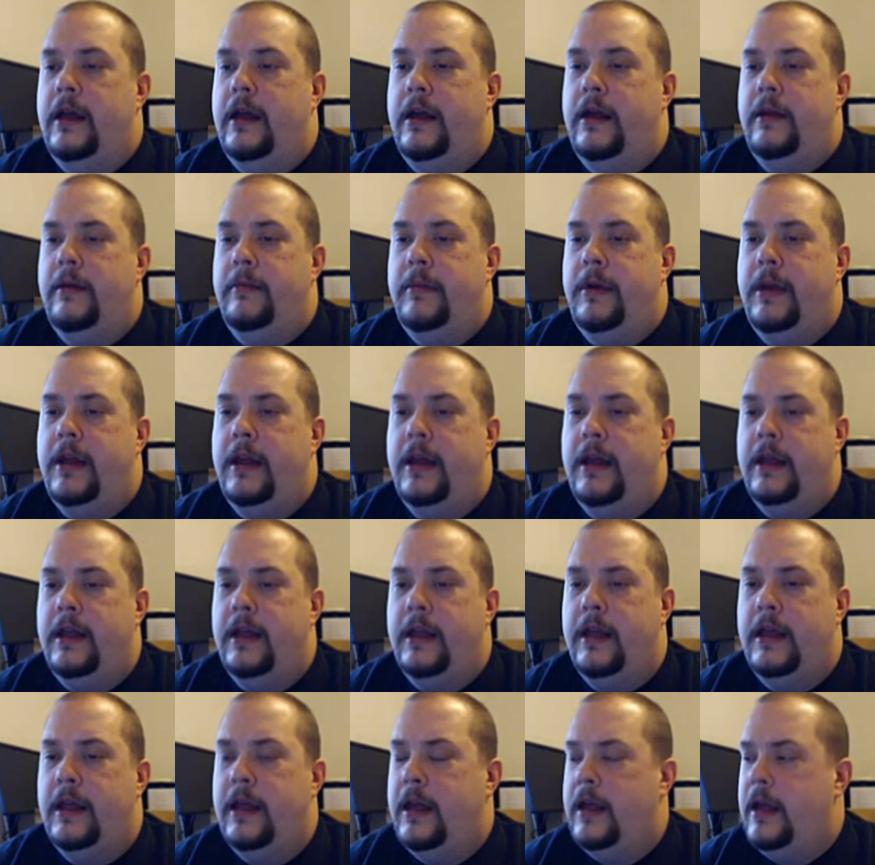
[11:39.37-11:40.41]

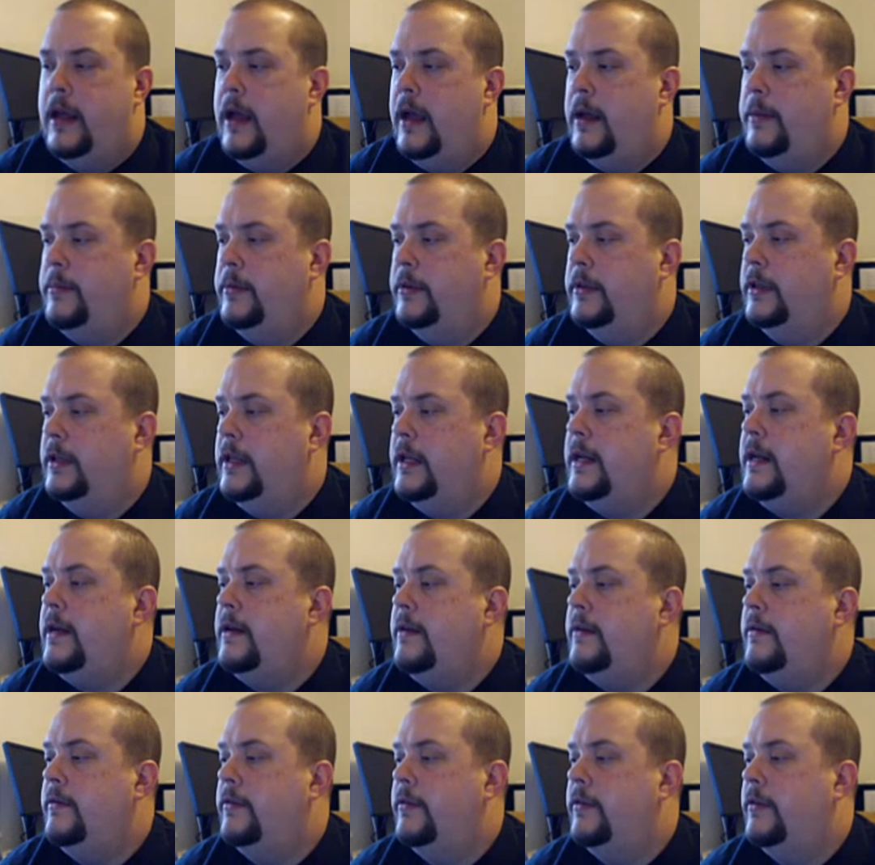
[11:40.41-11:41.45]
I
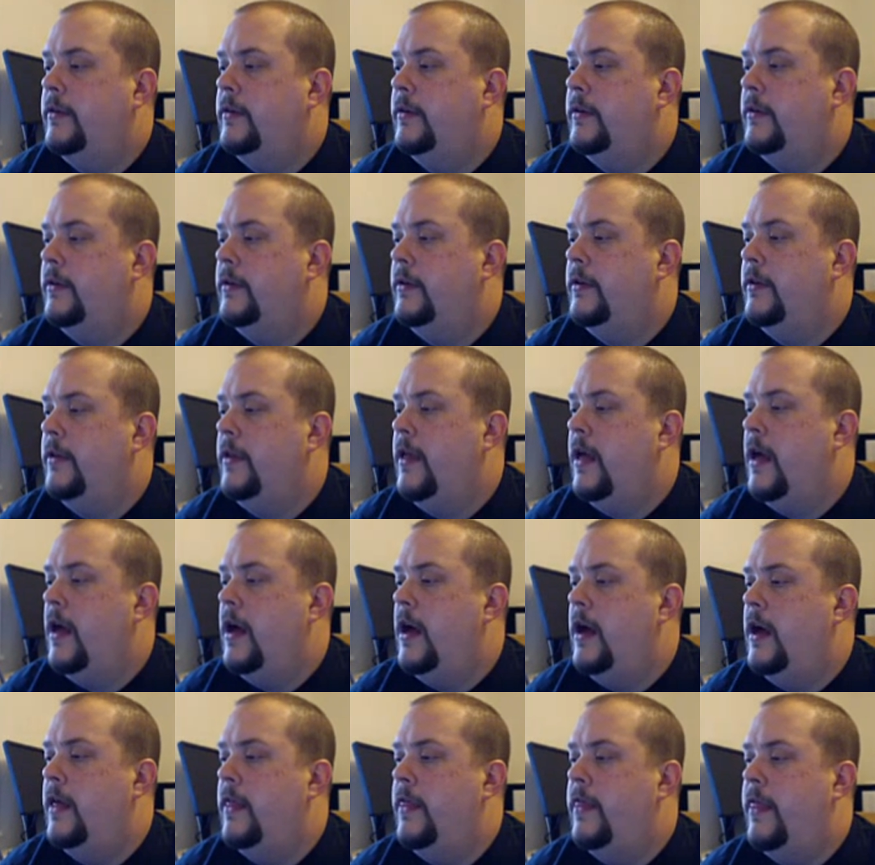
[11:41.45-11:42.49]
believe
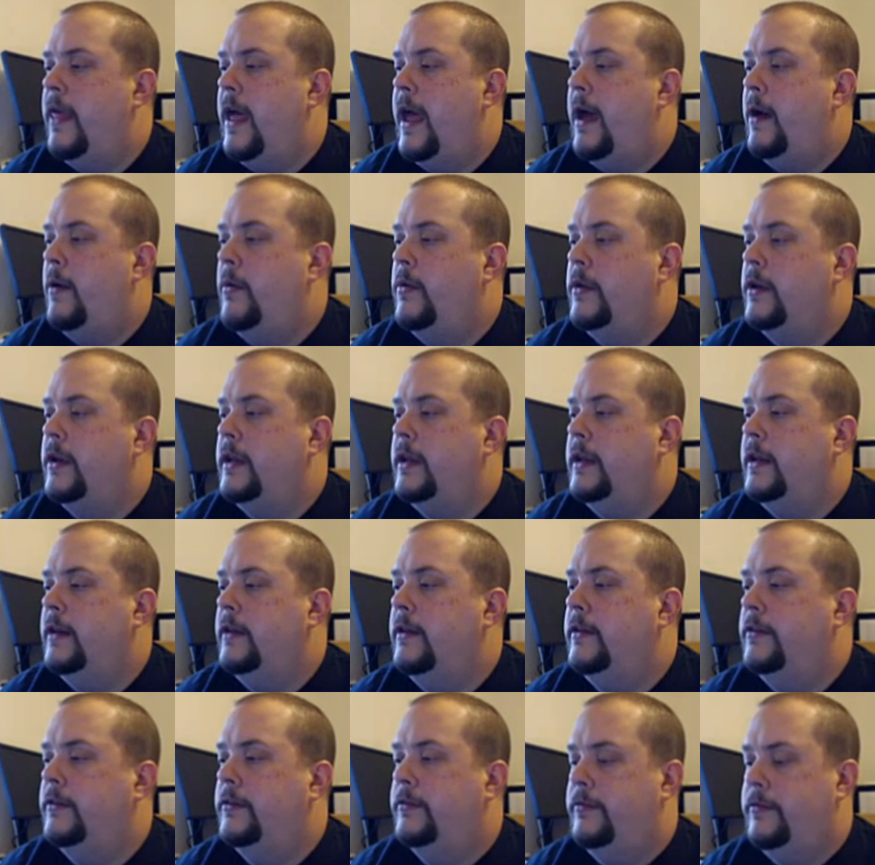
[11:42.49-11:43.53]
that one
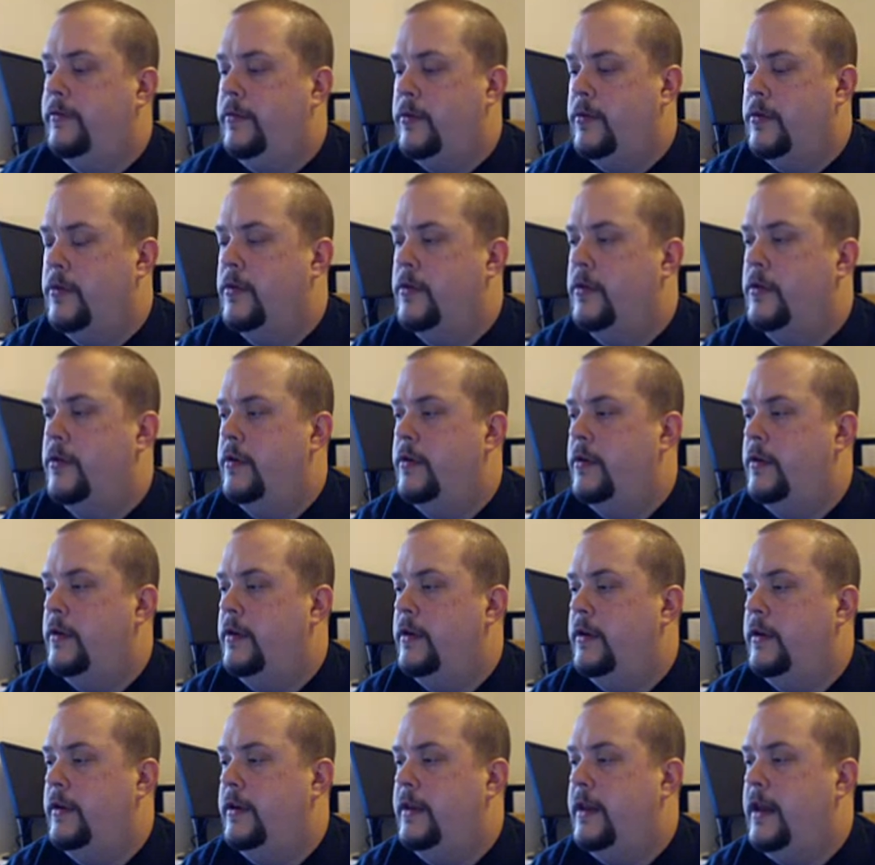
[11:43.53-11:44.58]
is for
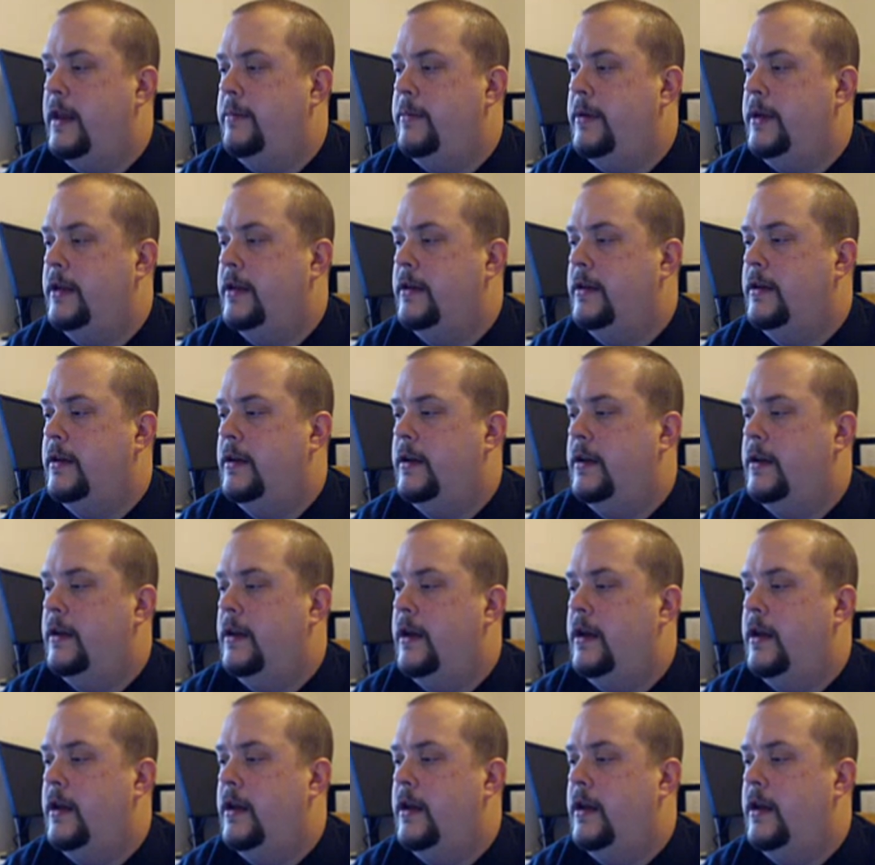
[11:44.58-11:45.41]
Debian.